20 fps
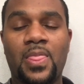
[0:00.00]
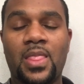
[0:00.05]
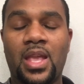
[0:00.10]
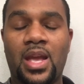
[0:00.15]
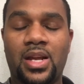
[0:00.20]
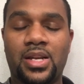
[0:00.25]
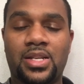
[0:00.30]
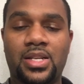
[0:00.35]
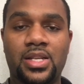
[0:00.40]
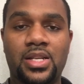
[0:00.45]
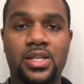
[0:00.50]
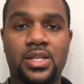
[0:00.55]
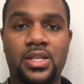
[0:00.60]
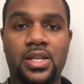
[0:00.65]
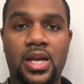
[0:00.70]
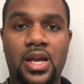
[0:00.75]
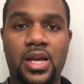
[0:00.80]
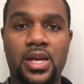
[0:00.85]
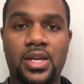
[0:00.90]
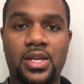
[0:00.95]
I think
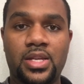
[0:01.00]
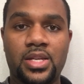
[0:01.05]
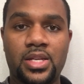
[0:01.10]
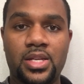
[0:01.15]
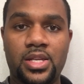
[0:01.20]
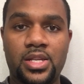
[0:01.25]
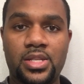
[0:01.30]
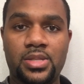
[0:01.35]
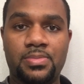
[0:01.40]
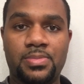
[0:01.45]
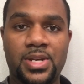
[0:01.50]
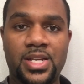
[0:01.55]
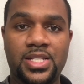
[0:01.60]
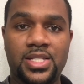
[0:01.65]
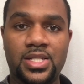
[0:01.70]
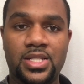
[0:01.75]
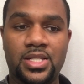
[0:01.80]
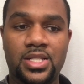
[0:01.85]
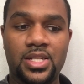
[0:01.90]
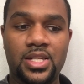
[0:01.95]
that is
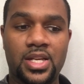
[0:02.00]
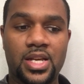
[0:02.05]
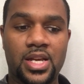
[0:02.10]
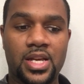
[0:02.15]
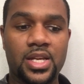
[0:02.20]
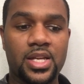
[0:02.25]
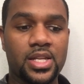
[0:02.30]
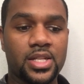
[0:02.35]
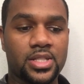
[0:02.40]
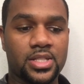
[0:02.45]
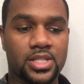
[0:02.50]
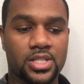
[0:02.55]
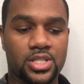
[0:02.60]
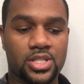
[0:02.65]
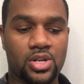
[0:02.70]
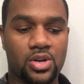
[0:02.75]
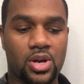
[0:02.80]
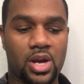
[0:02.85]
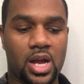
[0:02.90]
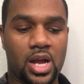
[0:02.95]
basically it.
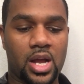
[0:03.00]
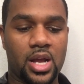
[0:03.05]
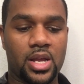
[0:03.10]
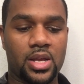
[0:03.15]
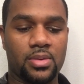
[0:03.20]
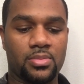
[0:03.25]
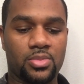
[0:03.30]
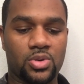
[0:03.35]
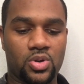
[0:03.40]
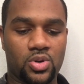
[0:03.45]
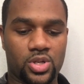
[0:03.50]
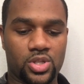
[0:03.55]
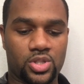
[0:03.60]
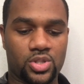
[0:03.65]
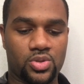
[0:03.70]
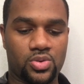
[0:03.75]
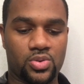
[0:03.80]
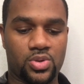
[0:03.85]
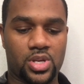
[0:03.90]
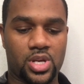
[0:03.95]
So I am going
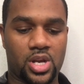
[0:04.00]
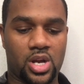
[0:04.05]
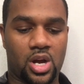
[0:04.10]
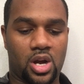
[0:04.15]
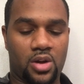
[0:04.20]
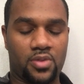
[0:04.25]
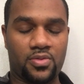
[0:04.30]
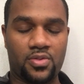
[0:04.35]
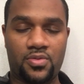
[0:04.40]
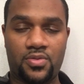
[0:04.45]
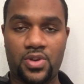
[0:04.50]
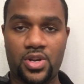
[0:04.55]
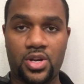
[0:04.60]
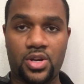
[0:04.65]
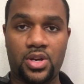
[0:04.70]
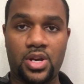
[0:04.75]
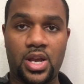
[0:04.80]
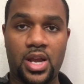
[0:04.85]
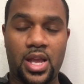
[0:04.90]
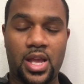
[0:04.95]
to get off of
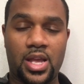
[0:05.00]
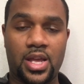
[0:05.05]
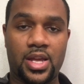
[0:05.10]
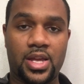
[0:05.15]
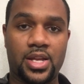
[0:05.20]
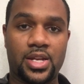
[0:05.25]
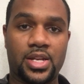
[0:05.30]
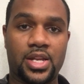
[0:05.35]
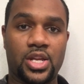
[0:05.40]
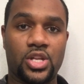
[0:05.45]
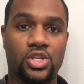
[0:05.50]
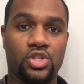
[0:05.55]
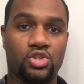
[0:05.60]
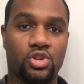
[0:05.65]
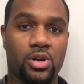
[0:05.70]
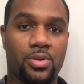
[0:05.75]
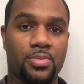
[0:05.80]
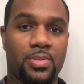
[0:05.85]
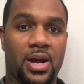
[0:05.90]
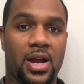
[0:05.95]
here and
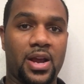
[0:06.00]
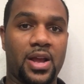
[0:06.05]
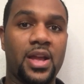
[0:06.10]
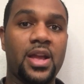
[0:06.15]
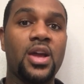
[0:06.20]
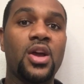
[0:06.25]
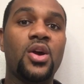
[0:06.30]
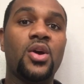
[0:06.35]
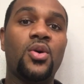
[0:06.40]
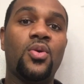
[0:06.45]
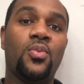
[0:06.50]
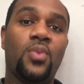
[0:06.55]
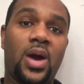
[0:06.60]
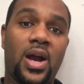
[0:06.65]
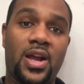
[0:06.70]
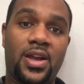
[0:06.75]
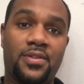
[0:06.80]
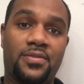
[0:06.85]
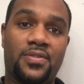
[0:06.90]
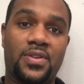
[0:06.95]
enjoy my
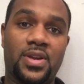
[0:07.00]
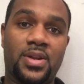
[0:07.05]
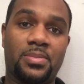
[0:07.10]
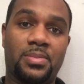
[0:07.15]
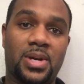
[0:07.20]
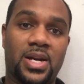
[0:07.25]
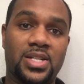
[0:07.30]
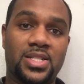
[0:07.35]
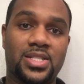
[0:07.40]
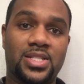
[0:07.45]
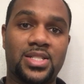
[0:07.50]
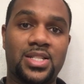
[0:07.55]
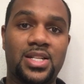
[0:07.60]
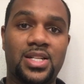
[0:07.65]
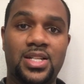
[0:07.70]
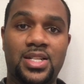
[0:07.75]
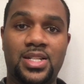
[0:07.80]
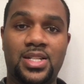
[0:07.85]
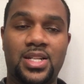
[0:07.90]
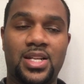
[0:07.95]
wife and my
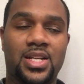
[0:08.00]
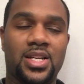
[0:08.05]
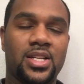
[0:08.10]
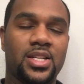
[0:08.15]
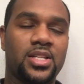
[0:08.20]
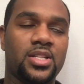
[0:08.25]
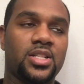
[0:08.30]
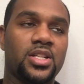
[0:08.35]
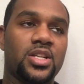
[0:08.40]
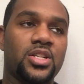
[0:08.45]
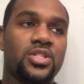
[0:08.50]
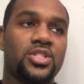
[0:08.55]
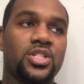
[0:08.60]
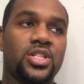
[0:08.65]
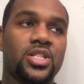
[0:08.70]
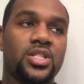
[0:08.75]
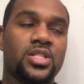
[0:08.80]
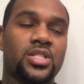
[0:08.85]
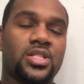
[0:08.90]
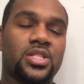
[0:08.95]
son and
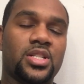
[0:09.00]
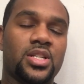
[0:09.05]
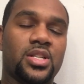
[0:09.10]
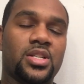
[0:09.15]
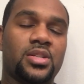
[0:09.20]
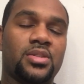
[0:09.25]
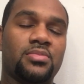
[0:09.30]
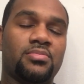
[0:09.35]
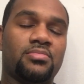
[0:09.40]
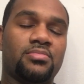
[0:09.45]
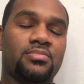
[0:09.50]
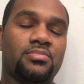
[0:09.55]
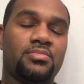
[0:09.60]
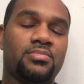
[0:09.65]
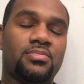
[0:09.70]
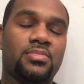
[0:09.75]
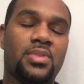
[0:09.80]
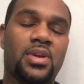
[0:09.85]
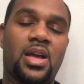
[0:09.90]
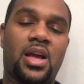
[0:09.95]
just
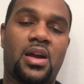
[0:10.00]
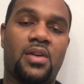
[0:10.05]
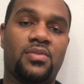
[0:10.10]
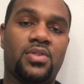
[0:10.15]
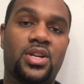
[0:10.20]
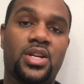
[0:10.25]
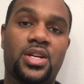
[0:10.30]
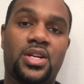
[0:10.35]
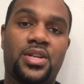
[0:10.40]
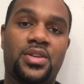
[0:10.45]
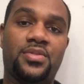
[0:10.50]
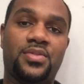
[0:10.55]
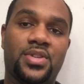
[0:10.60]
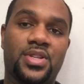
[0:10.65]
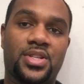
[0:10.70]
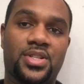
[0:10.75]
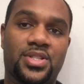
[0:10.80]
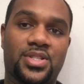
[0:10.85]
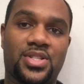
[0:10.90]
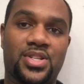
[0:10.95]
have a good
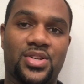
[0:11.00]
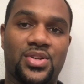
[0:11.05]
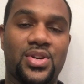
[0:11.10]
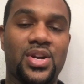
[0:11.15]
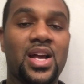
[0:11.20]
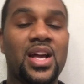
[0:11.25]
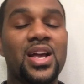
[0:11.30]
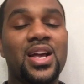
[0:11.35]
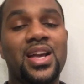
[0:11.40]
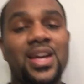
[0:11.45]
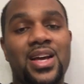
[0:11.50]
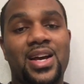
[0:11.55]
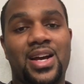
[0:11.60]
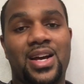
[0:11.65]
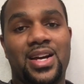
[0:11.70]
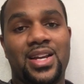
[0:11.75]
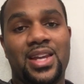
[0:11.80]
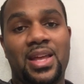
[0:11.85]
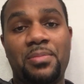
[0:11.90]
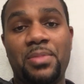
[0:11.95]
evening. So
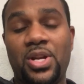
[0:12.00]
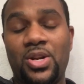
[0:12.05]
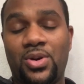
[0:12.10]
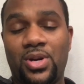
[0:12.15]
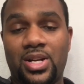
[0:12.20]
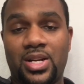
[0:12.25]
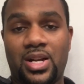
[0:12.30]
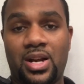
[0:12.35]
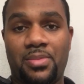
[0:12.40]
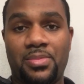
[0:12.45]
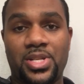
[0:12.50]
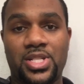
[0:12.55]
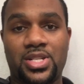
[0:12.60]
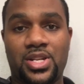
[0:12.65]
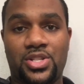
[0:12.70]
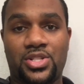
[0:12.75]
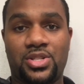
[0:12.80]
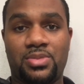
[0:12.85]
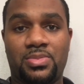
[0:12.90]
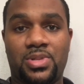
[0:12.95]
uh, let me know in the comment
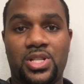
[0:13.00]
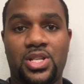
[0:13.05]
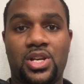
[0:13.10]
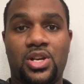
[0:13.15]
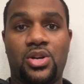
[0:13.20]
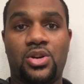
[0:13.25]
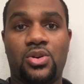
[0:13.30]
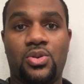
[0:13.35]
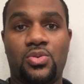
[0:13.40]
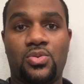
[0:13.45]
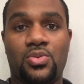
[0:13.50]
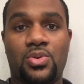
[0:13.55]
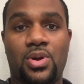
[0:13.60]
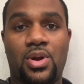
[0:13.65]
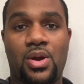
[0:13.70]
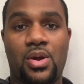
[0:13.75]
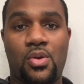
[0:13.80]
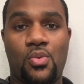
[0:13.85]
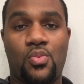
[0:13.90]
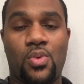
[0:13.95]
section below
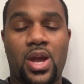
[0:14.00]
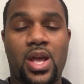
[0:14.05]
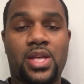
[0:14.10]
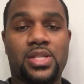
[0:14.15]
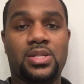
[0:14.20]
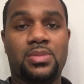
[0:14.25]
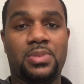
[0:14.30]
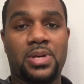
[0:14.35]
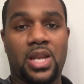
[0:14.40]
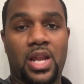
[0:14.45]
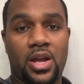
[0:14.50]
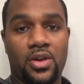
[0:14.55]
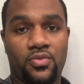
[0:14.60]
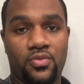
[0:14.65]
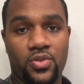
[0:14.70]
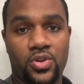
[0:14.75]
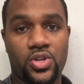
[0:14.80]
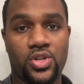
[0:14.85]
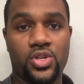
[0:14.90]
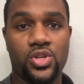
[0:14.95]
what has it been like
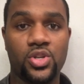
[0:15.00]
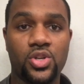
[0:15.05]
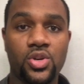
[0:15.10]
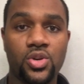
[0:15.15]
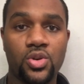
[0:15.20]
for you